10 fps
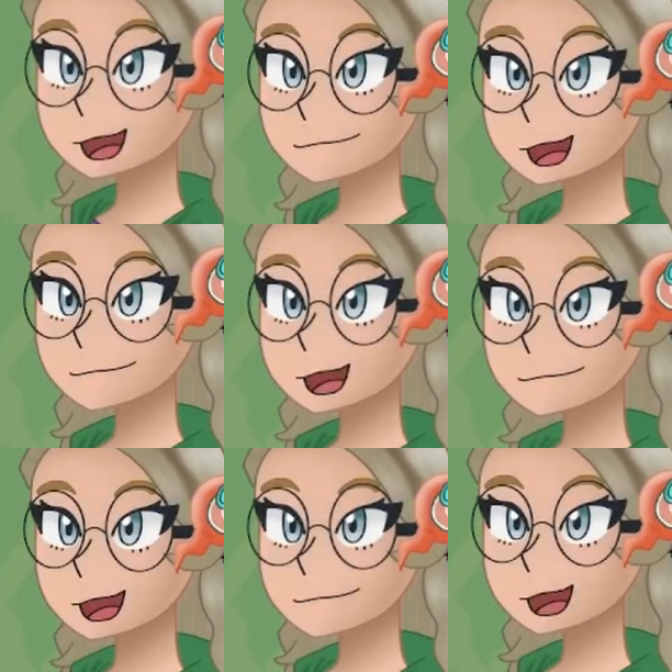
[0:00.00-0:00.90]

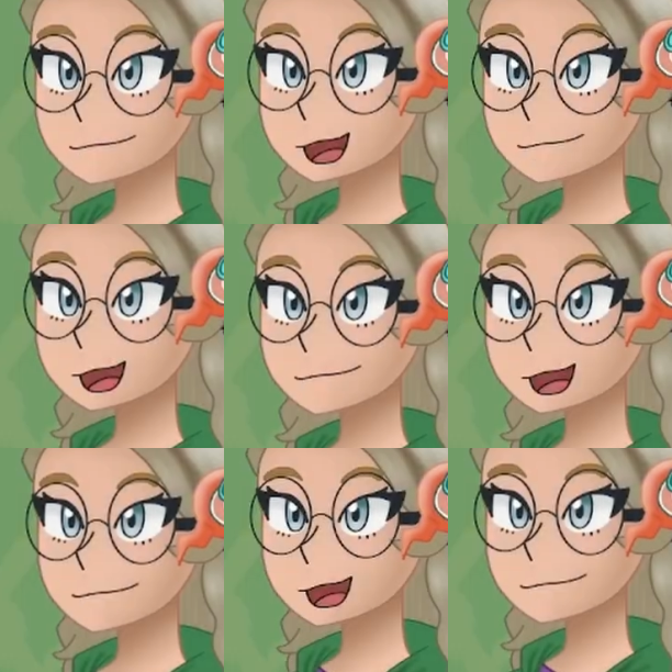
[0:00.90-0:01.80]
outsped by both of these
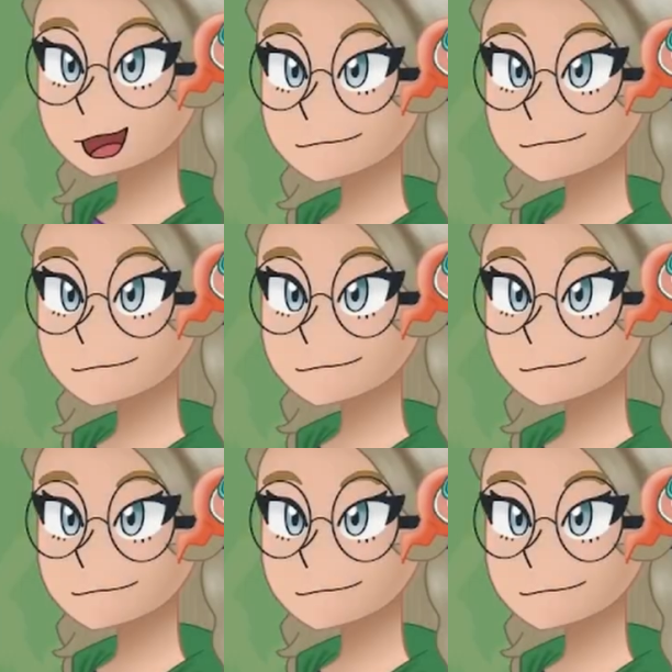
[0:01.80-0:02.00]
Pokemon.